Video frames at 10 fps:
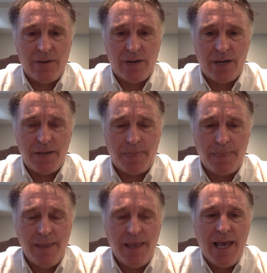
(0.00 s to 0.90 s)
Okay,
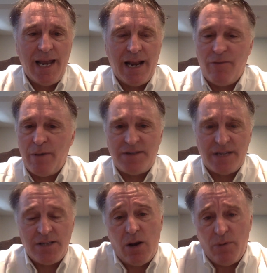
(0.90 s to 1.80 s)
now everybody
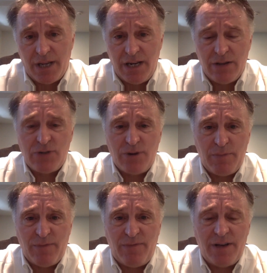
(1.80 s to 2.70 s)
says, no, we can hear the
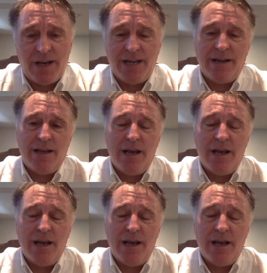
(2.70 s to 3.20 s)
trumpet fine,